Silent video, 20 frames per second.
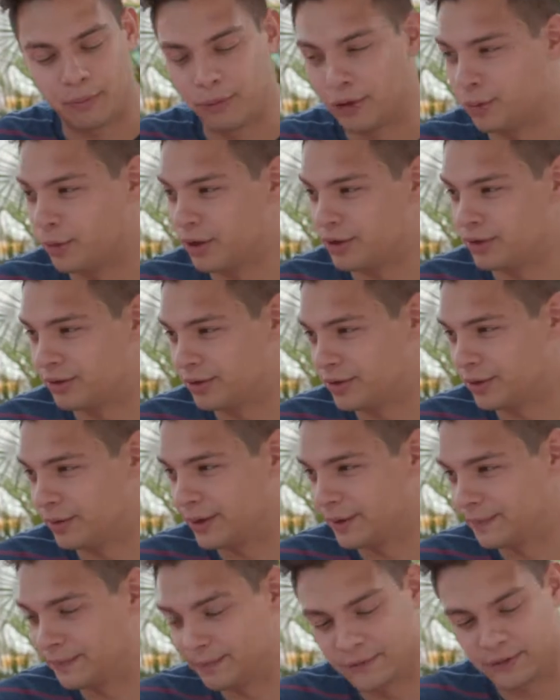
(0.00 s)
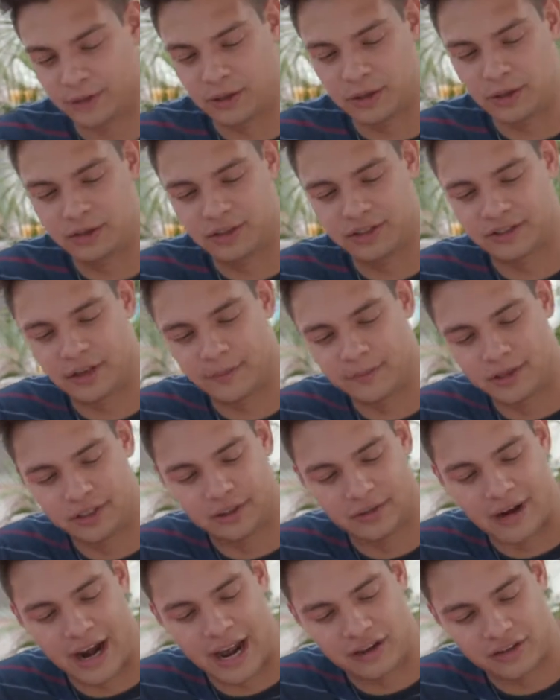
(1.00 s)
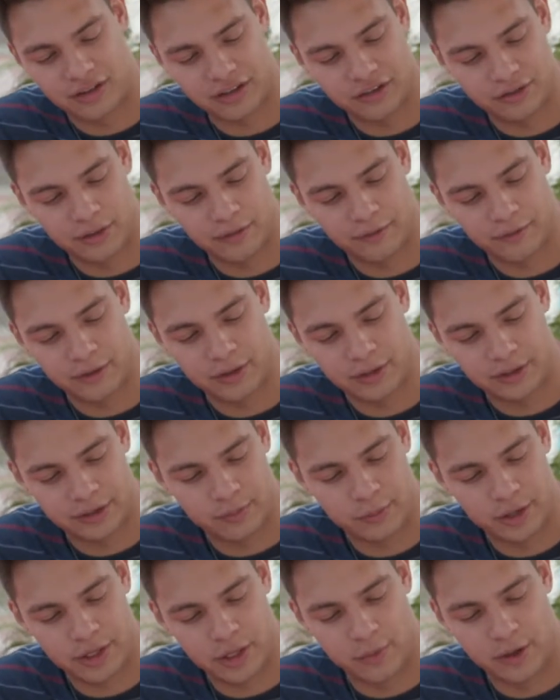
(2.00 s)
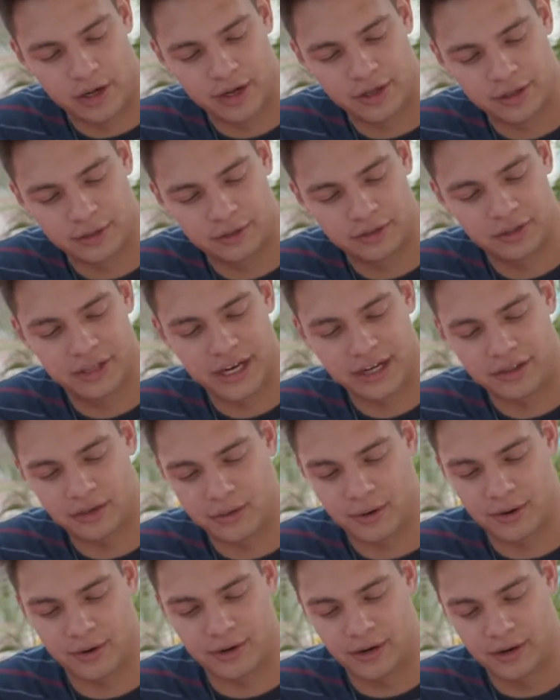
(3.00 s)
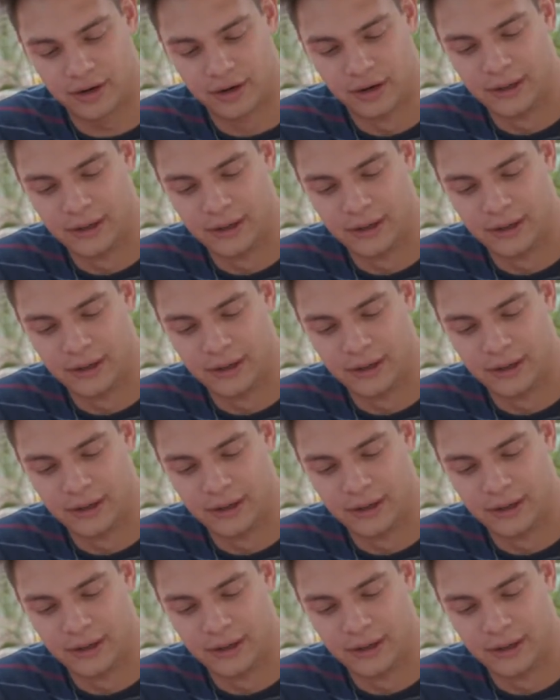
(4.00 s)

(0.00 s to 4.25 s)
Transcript: with what you're doing. So it uses some distraction. So first what you wanna do is you take the quarter,